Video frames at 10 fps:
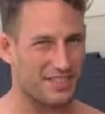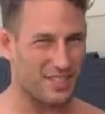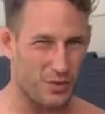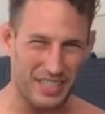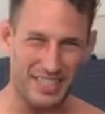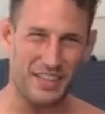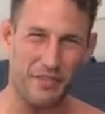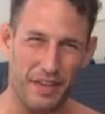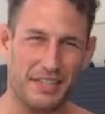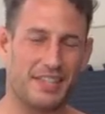squeezing the
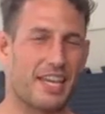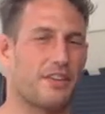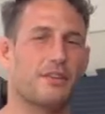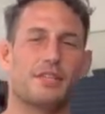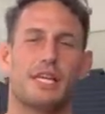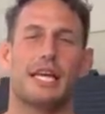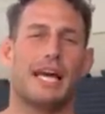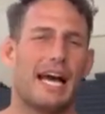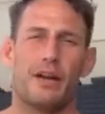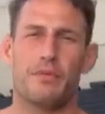feet together,
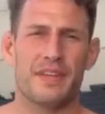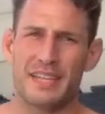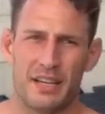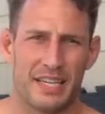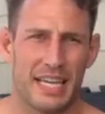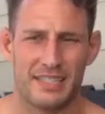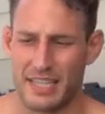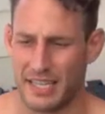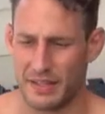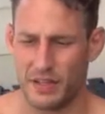I don't think that gets it.
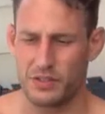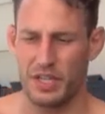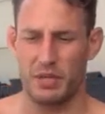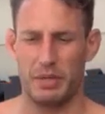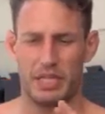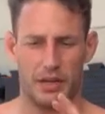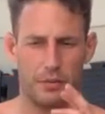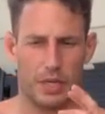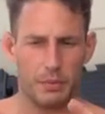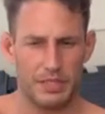There's going to be a
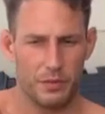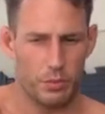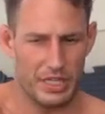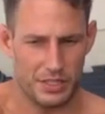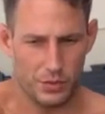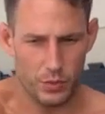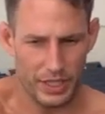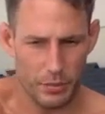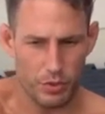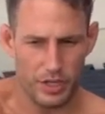couple different places. We're
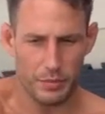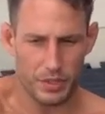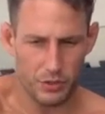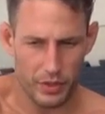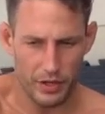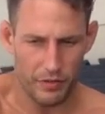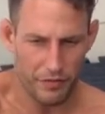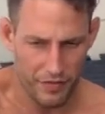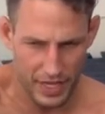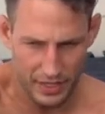going to put it between our
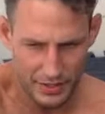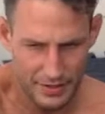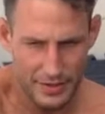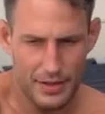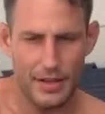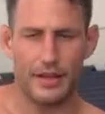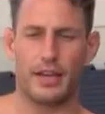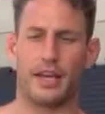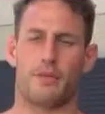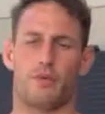feet,
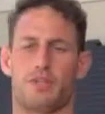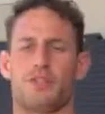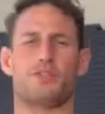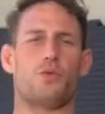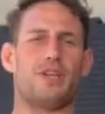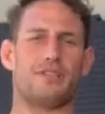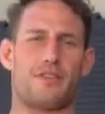okay, and we're going to squeeze